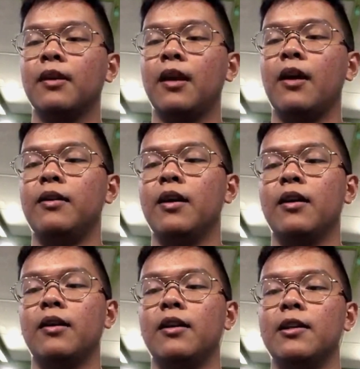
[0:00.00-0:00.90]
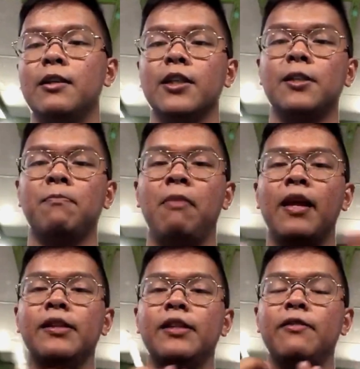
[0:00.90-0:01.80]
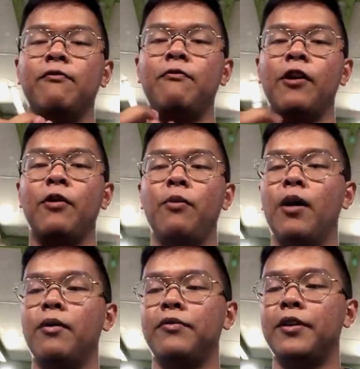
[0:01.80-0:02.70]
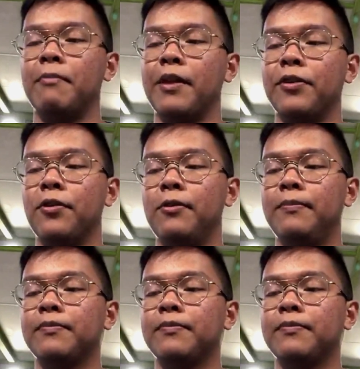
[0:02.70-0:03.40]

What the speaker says: And yeah, it just blends in very well with the menthol.